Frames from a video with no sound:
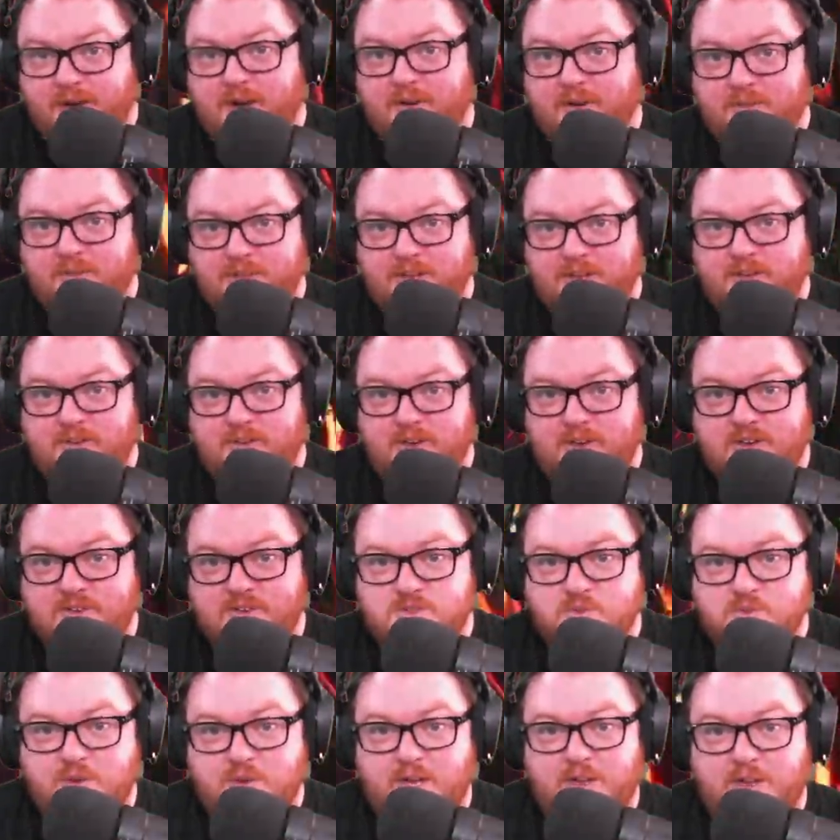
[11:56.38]
that you need as
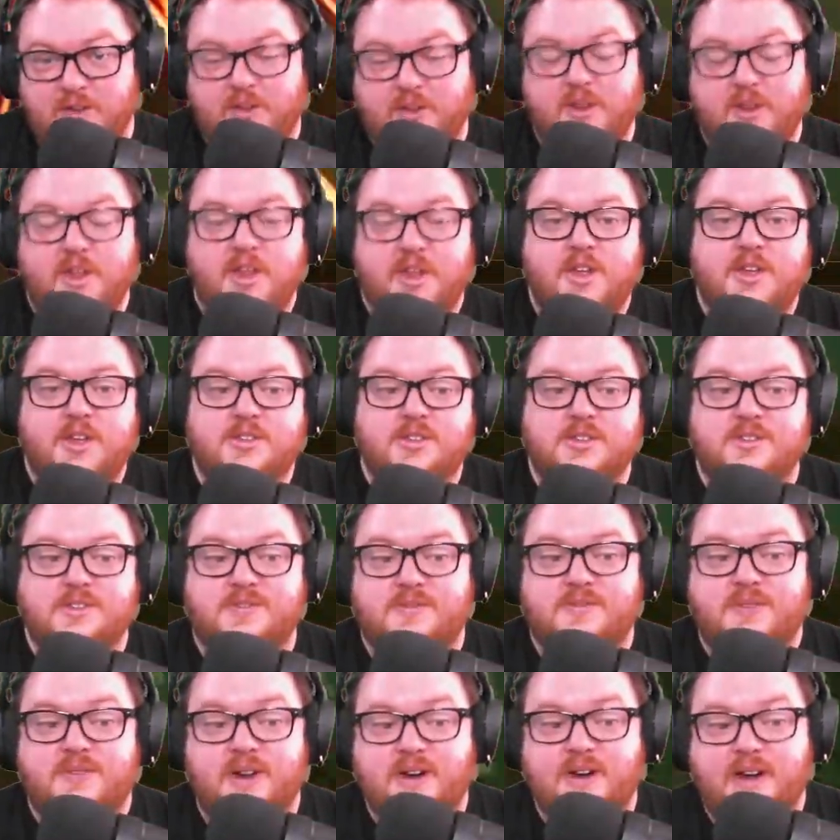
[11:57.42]
well. It's
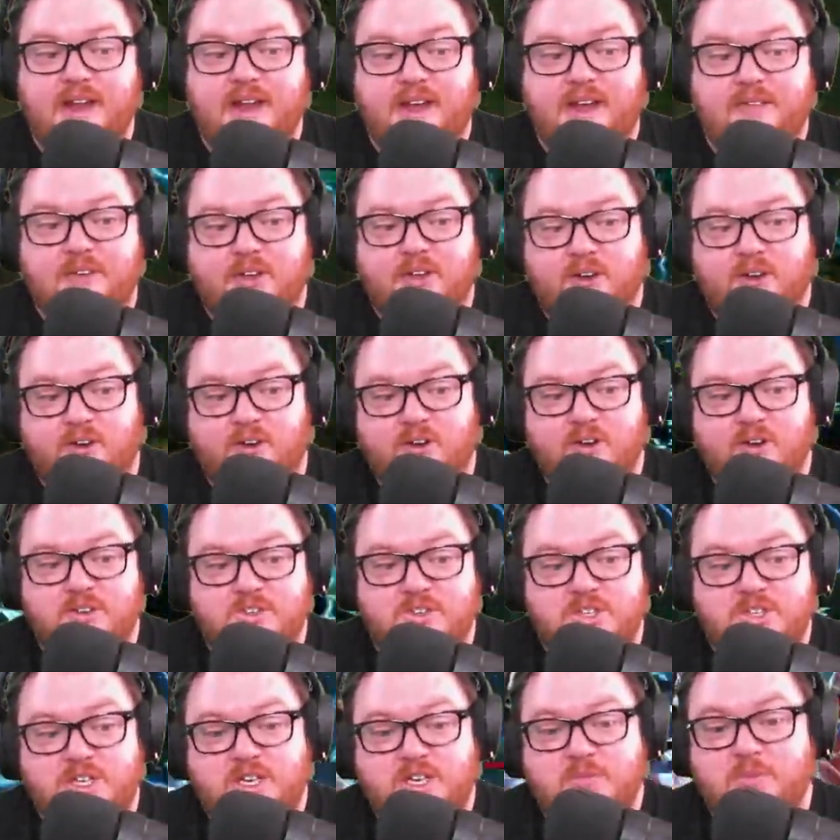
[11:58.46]
very heavy
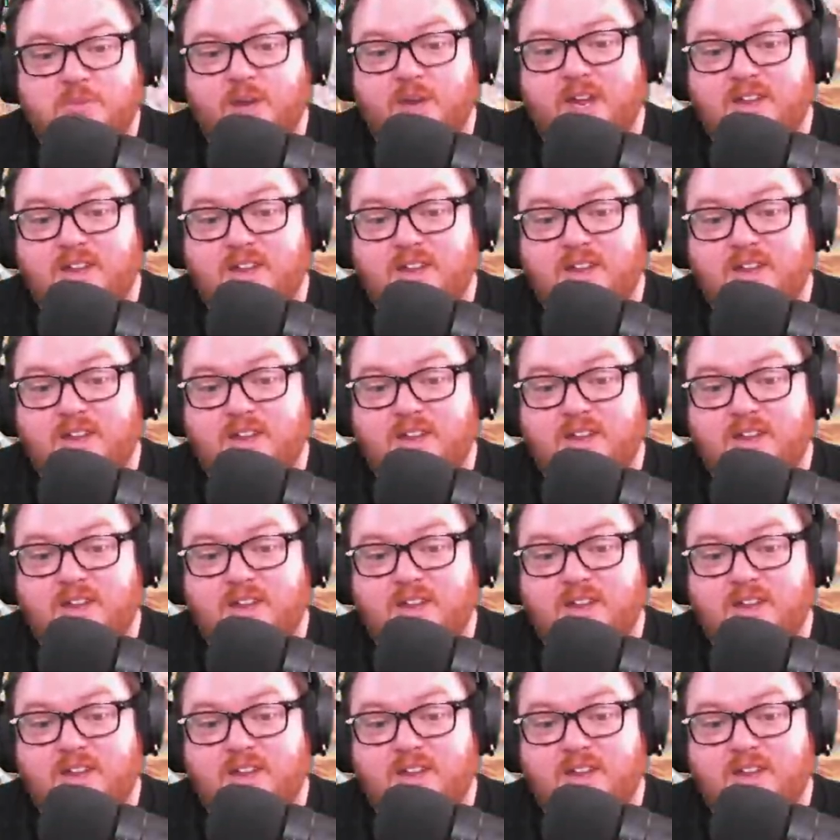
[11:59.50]
RNG, but it's